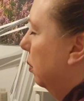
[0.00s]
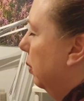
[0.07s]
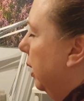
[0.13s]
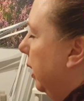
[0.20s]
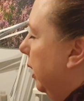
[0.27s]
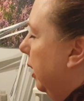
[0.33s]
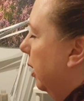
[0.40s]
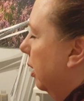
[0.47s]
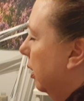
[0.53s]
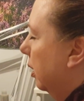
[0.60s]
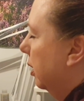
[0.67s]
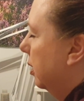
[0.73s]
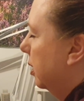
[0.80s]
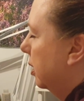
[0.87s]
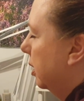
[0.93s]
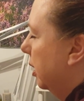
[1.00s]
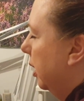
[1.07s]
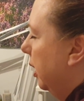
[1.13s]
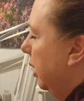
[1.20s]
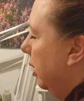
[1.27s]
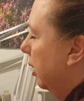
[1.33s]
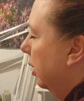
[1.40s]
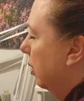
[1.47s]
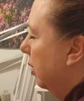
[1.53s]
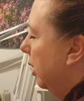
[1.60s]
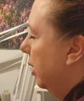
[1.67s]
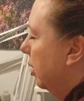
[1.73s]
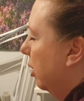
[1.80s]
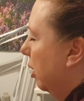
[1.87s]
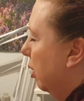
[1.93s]
we can see
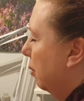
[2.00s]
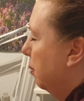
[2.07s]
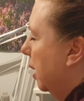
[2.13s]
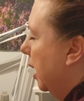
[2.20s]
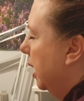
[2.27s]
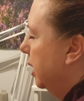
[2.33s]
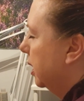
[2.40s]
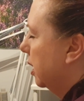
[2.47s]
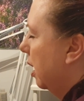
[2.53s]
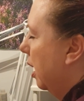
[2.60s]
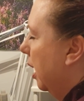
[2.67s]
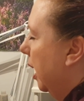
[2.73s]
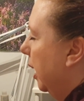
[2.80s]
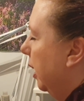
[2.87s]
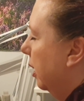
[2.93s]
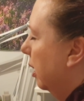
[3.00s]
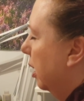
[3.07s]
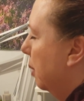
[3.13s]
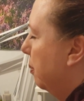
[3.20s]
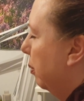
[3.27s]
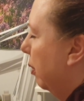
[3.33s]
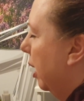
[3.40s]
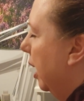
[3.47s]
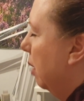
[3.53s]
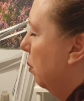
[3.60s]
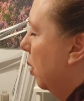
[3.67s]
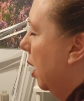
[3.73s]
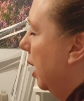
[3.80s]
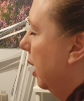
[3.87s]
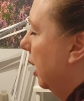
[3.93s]
in our mind's eye a bright
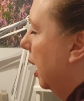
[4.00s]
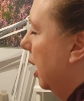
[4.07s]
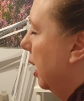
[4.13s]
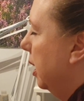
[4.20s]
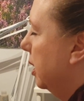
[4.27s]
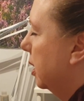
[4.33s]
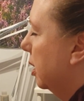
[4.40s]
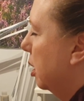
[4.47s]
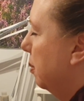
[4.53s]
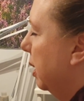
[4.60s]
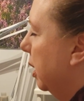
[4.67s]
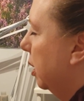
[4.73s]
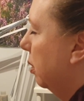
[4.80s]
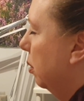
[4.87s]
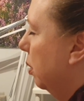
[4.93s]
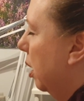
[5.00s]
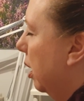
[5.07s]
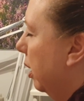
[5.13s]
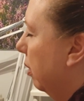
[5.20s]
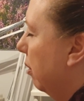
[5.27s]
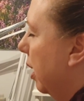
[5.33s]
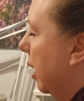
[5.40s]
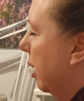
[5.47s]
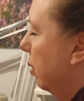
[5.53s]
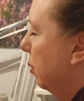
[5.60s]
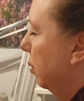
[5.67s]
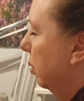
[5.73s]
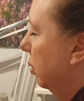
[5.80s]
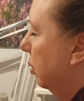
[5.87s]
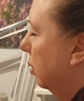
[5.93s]
white light coming through our
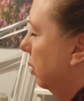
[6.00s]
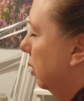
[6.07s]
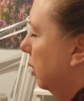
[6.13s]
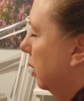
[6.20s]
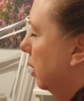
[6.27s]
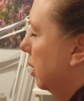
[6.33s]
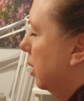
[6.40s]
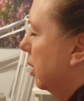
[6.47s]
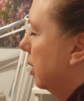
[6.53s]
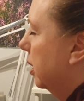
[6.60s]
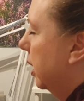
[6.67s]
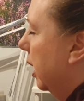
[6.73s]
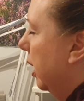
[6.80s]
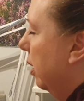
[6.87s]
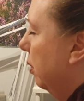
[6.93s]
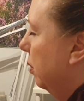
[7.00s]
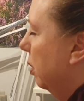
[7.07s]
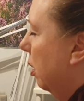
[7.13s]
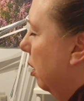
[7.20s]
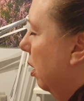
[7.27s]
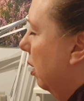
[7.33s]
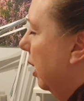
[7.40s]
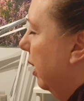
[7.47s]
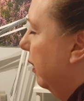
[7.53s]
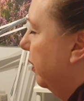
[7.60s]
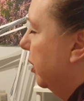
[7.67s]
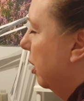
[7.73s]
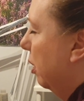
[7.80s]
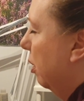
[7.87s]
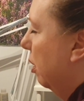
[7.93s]
crown, down our left
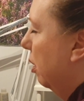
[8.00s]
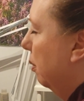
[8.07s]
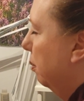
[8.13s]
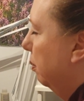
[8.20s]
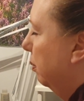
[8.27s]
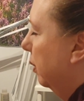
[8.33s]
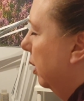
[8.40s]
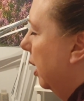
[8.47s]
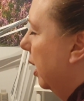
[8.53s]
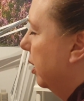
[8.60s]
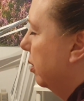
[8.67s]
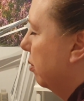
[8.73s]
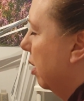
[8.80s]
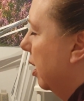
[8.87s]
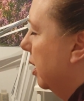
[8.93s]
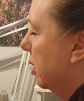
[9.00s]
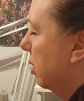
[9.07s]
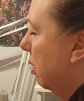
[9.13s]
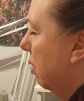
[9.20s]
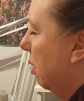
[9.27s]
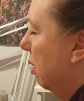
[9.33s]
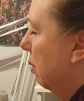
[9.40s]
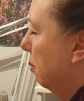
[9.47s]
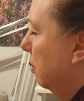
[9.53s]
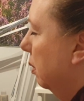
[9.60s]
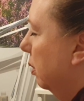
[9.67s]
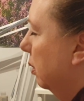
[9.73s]
arm and right arm,